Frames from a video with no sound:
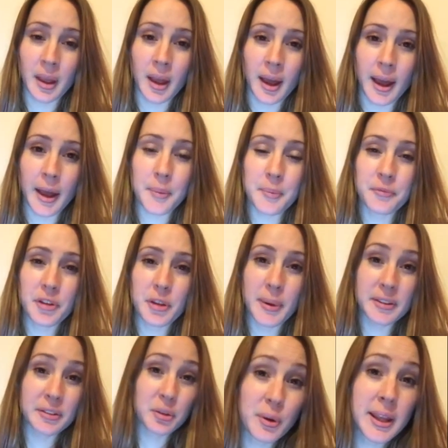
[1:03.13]
For the
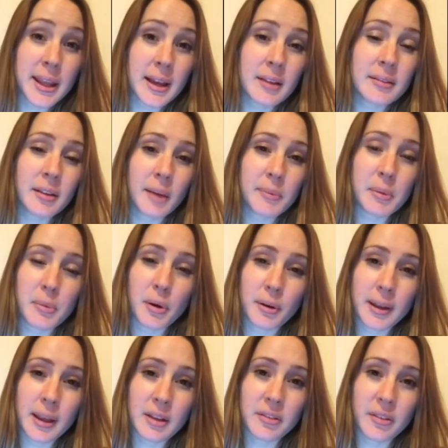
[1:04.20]
past years, I've been
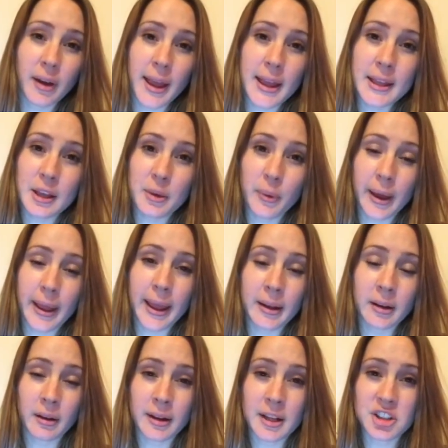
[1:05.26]
marking for AQA and
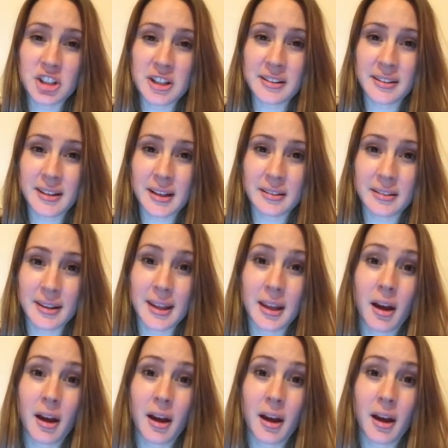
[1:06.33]
IGCSE